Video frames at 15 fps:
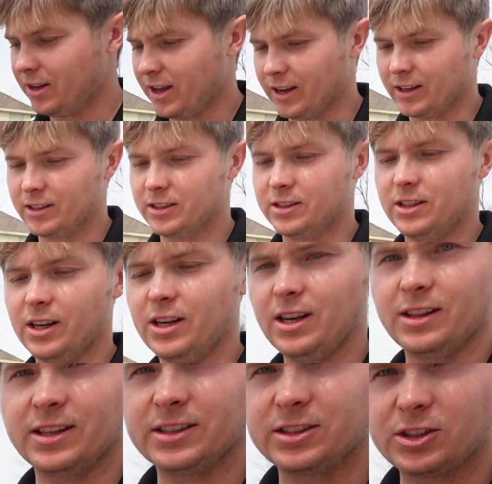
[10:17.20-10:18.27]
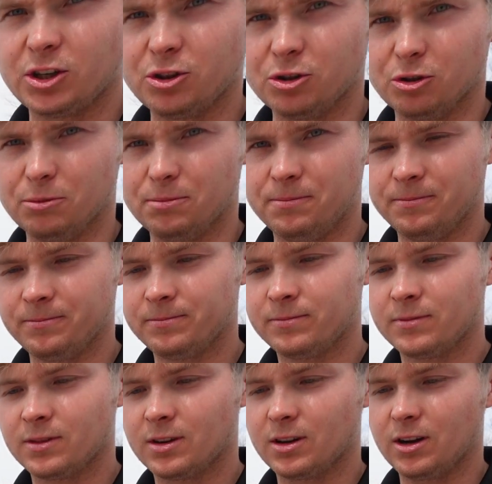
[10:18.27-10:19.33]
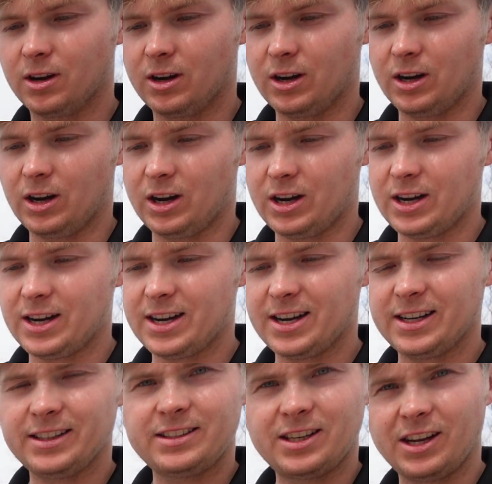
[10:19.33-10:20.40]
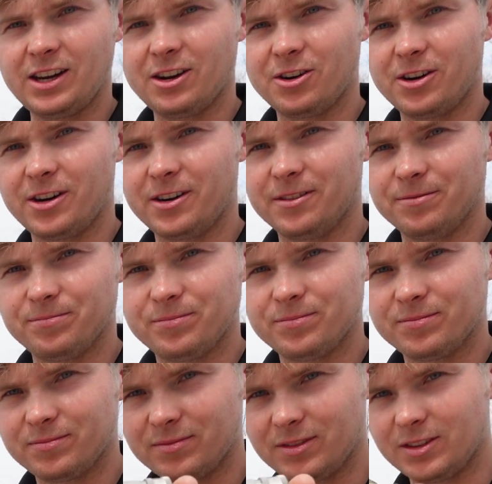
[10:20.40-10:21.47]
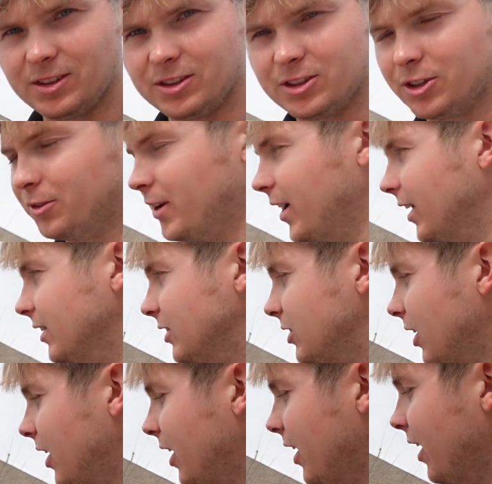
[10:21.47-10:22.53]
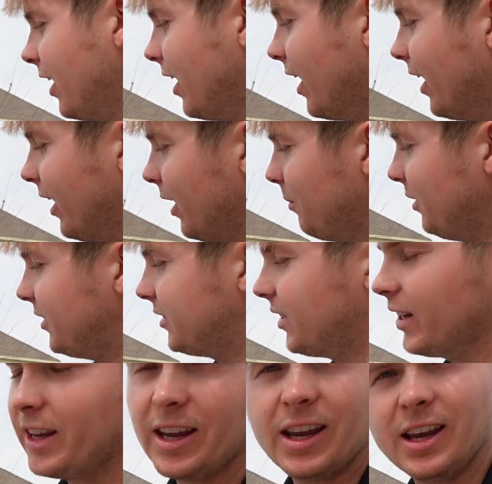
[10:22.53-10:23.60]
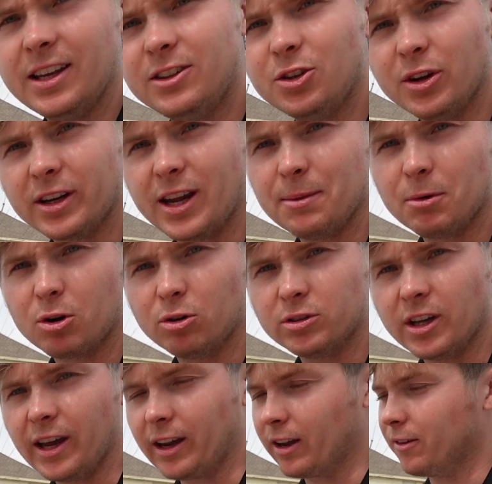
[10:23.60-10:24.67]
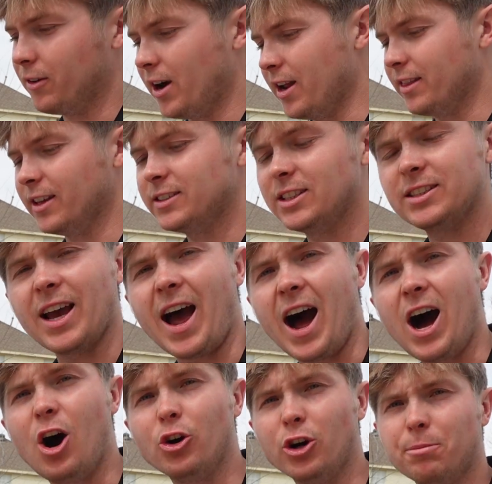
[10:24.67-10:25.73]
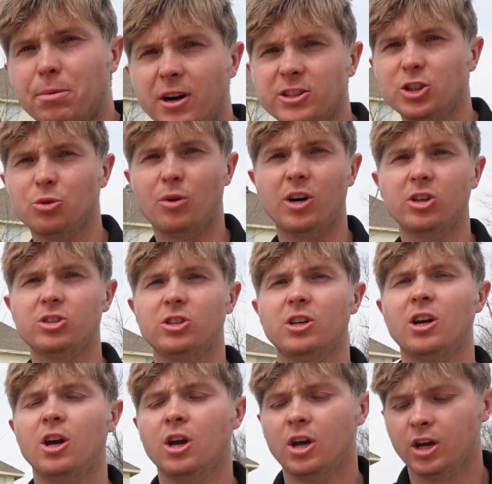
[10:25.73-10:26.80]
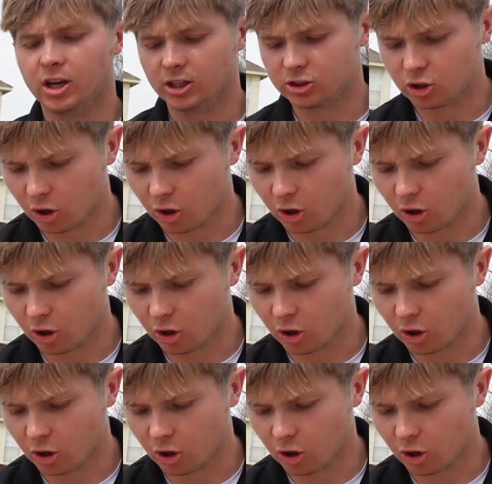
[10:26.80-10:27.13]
like sticking this tube onto your syringe, and you're going to be sticking it into a chemical tank, right? This is how your pressure washer is